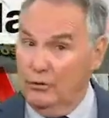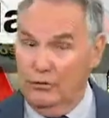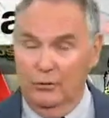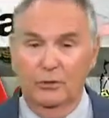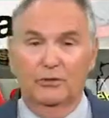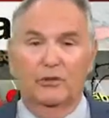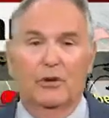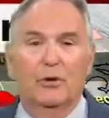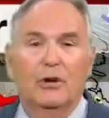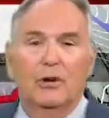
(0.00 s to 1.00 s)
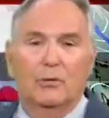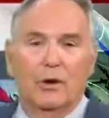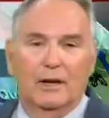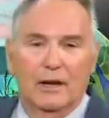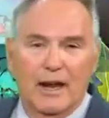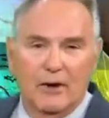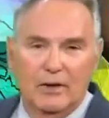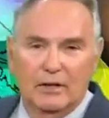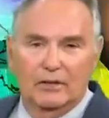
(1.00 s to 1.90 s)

They're doing so right now.